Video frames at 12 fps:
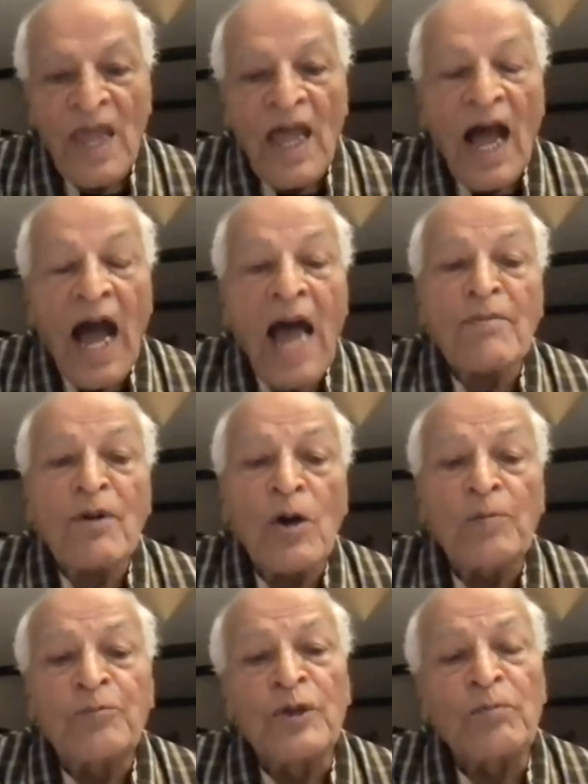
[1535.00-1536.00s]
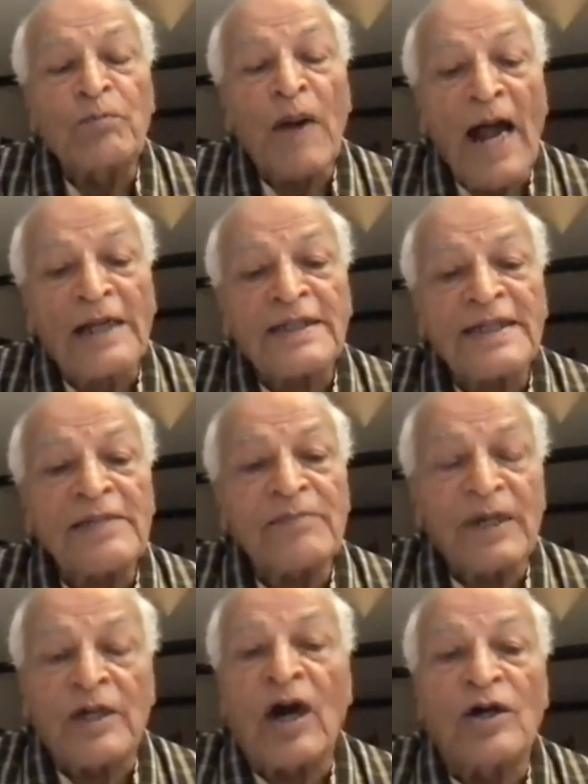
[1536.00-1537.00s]
I'm hopeful partly
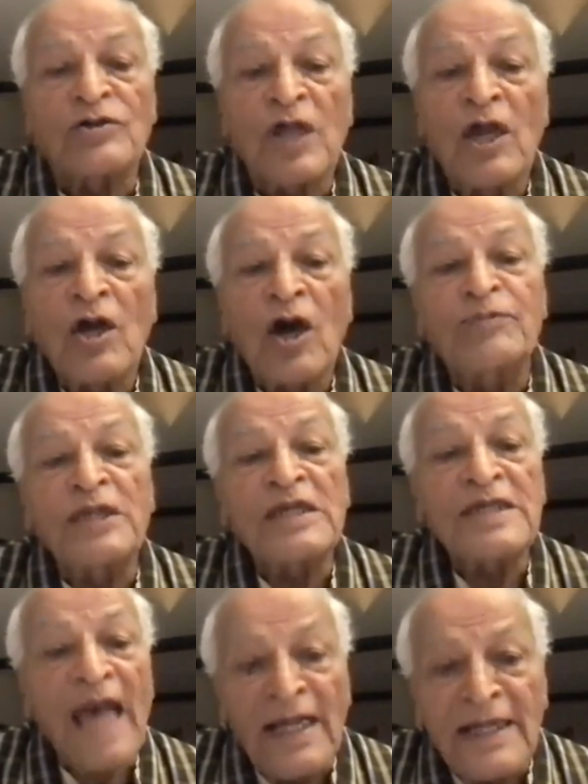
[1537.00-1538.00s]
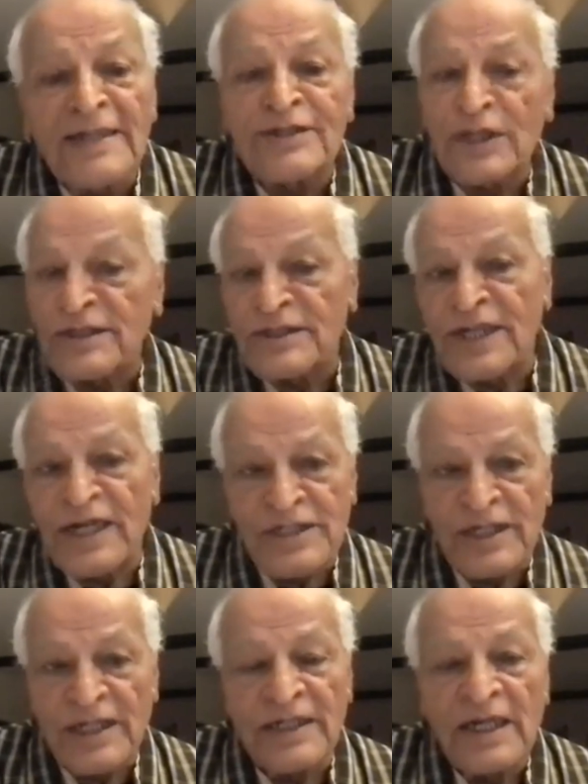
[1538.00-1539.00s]
because of the younger
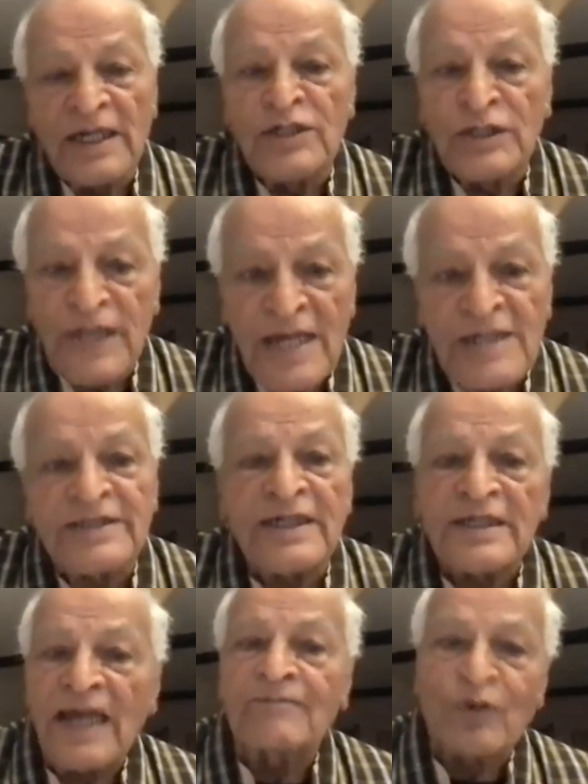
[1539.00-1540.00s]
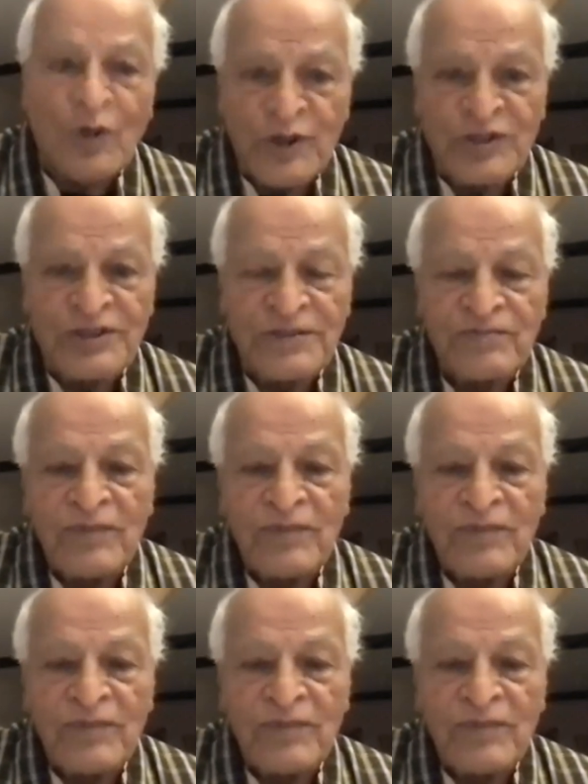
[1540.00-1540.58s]
generation is raising their voice.